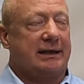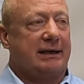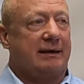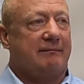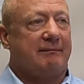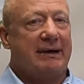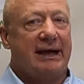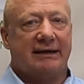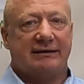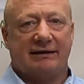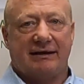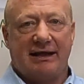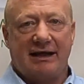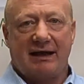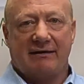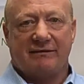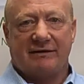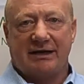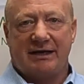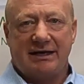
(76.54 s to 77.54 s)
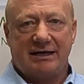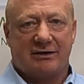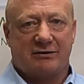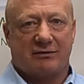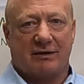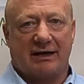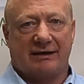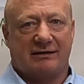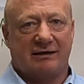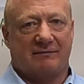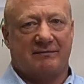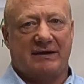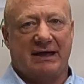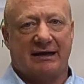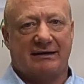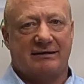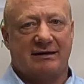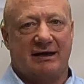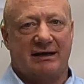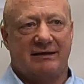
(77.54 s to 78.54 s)
And man, did they have the heat cranked up
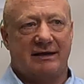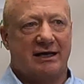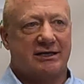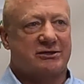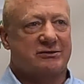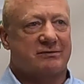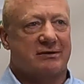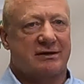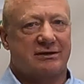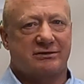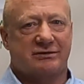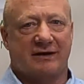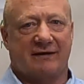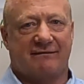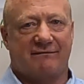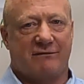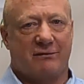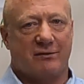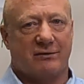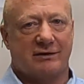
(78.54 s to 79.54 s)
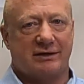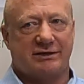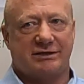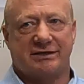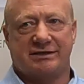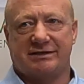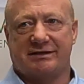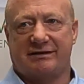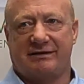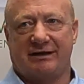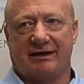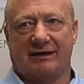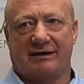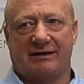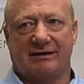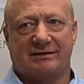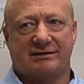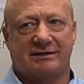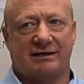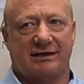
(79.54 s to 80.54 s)
that day, and that sweater's like 4 inches
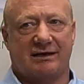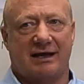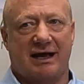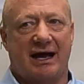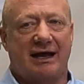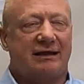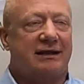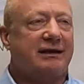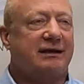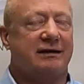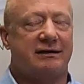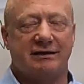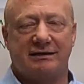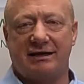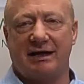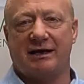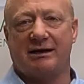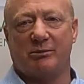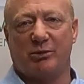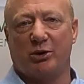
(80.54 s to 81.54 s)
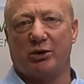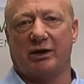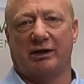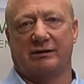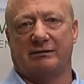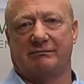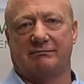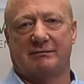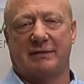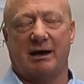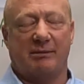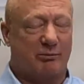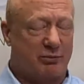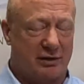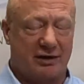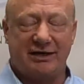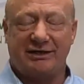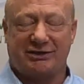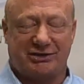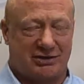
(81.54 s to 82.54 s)
thick. It's like, I think it could take a bullet. I'm
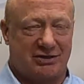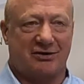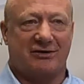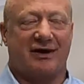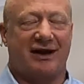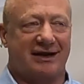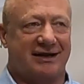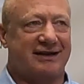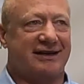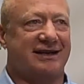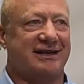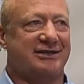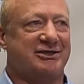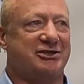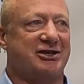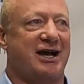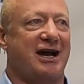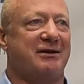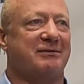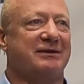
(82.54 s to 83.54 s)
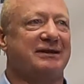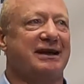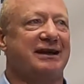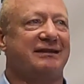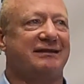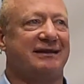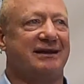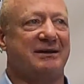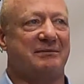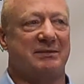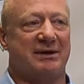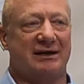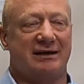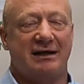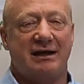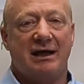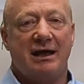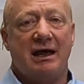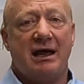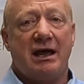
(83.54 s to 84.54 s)
pretty sure I could get shot with that thing,
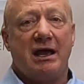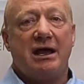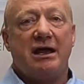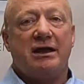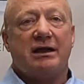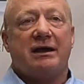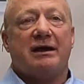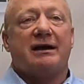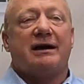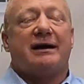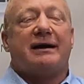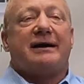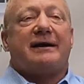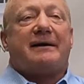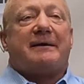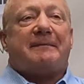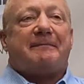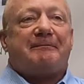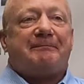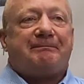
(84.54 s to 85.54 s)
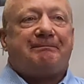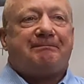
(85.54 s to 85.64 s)
but I